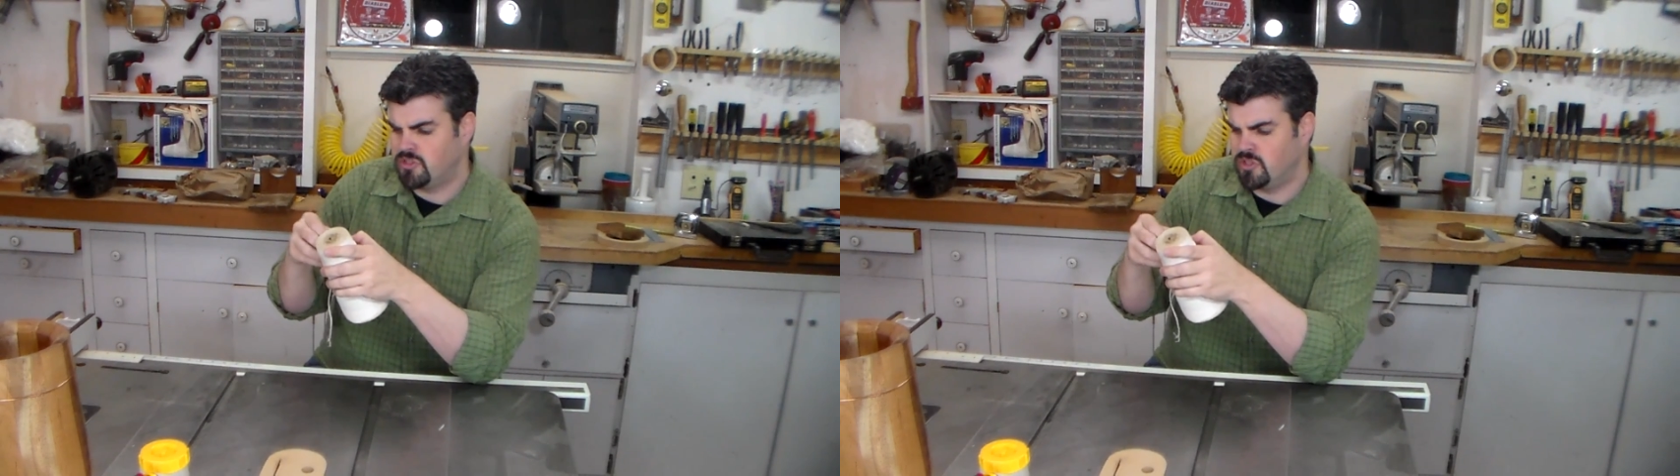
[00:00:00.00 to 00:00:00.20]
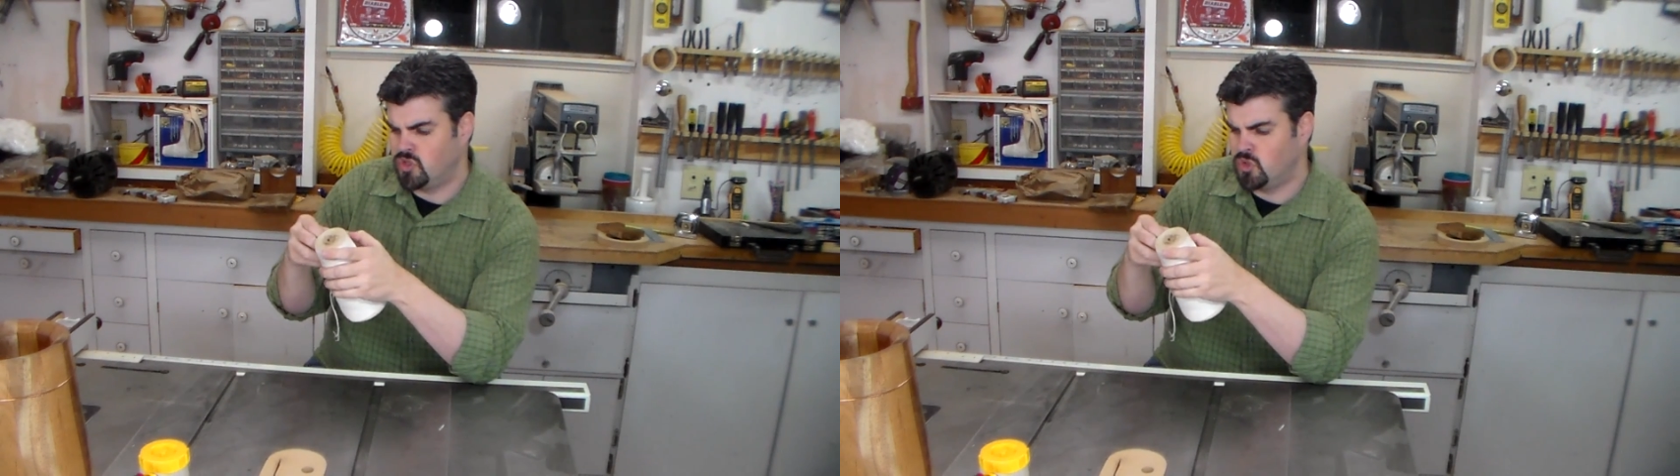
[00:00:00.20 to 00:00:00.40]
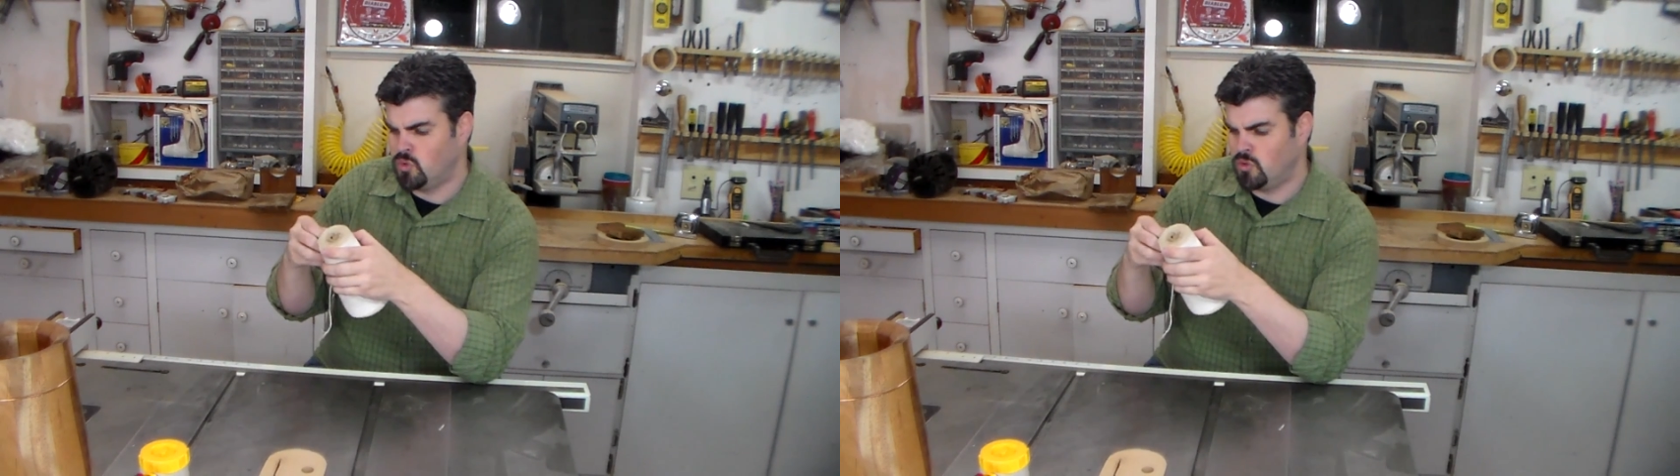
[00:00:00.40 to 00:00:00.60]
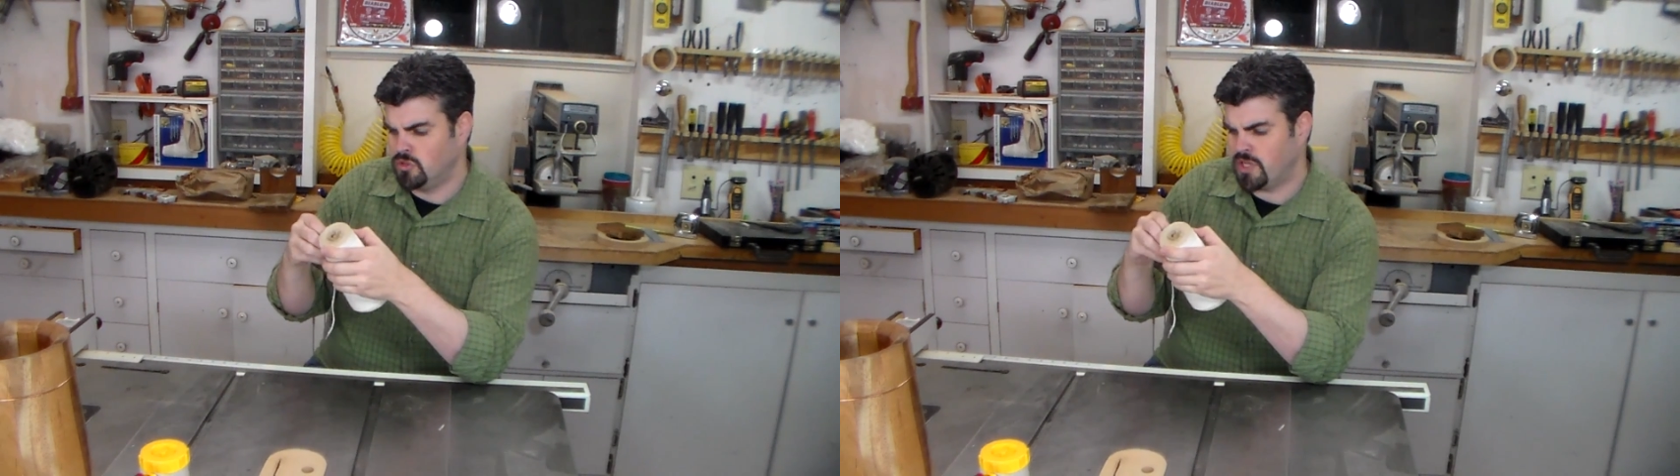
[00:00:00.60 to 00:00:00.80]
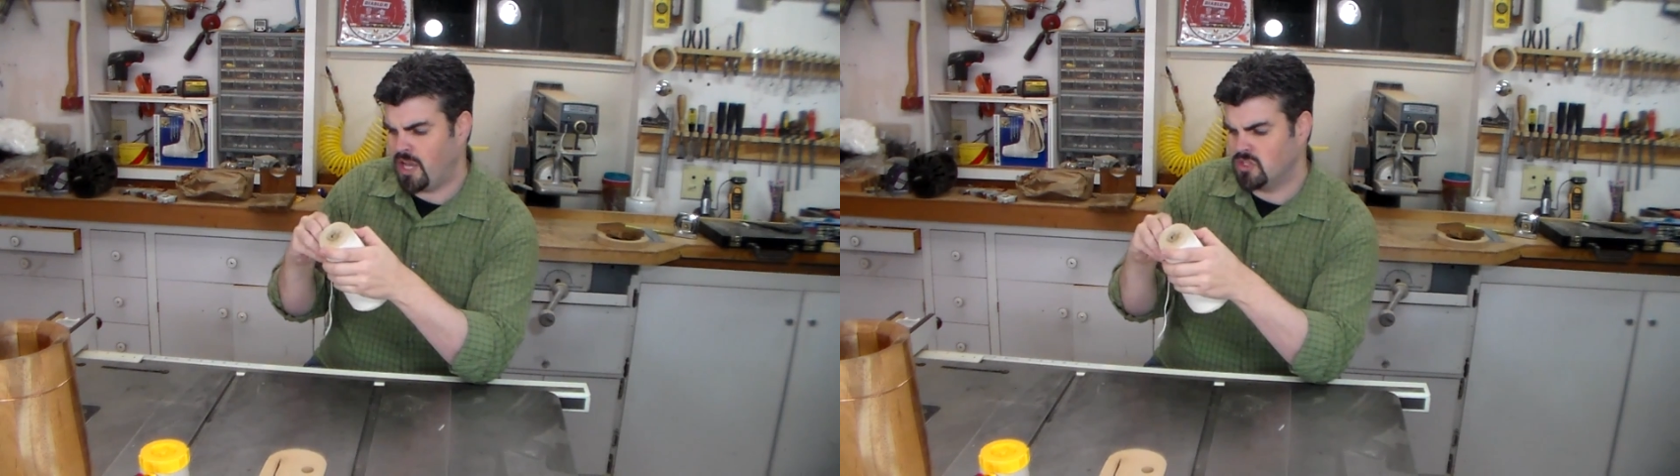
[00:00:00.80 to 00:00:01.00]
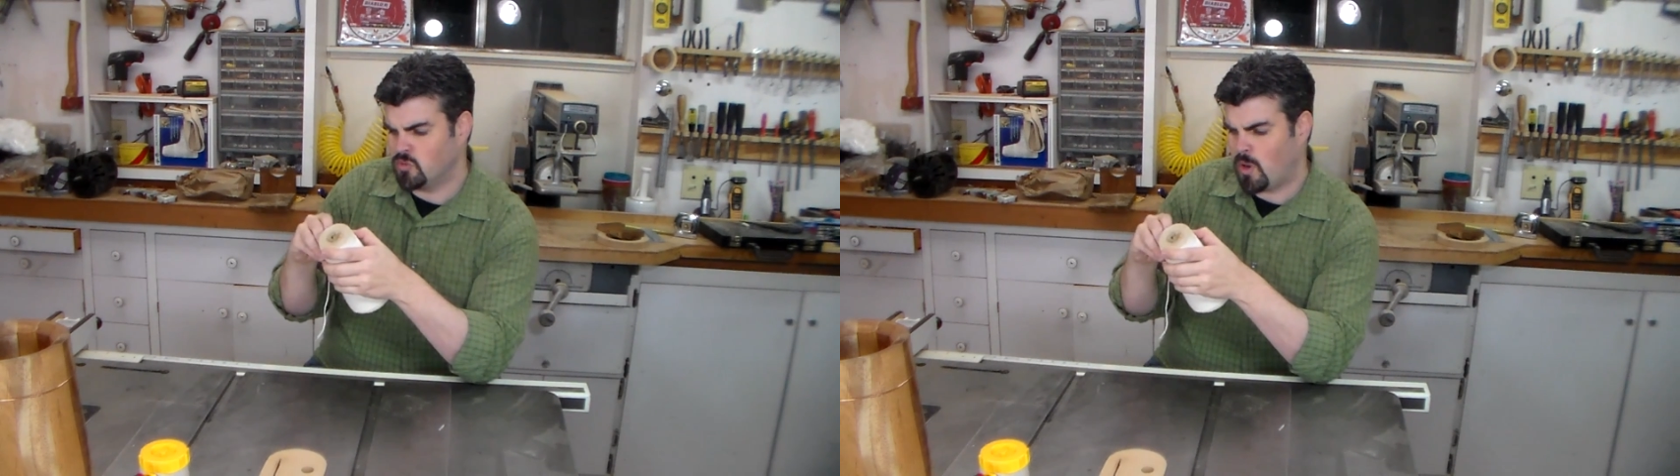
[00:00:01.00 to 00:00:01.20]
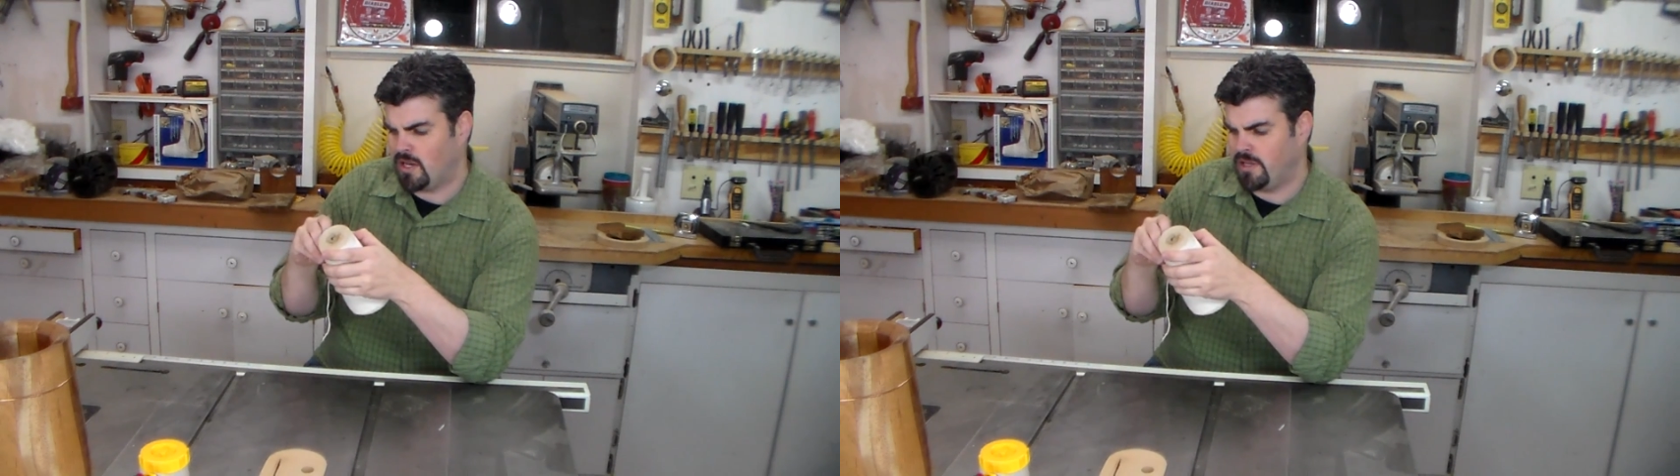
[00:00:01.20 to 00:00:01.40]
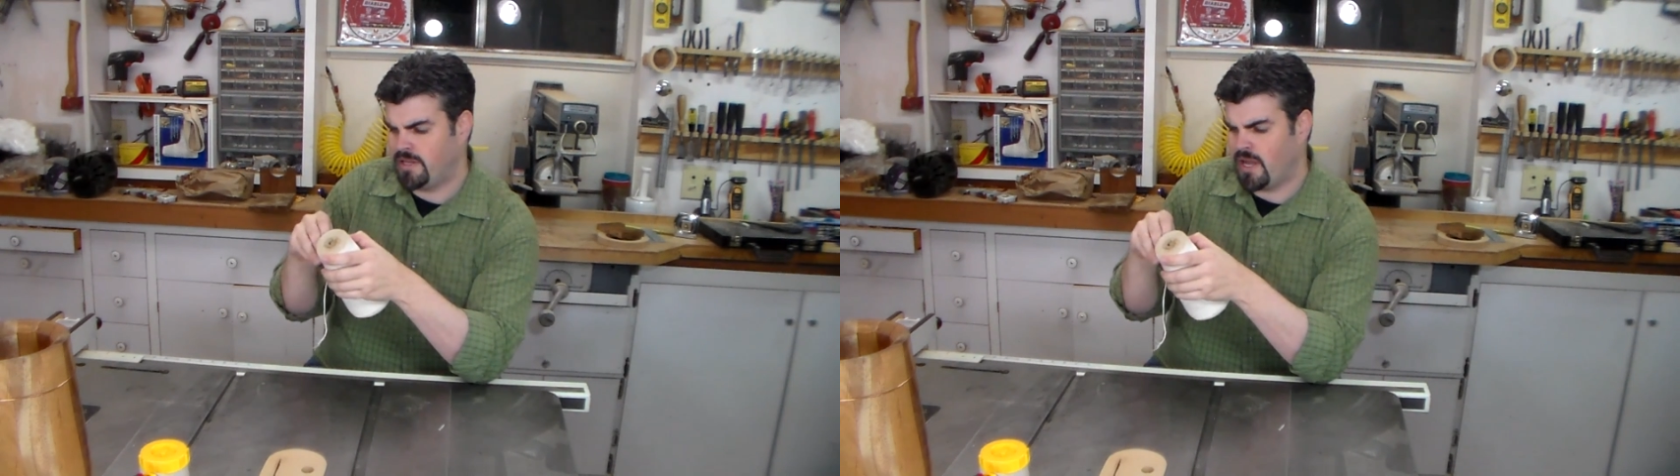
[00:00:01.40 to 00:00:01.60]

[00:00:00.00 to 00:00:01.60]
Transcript: to tools as Wile E.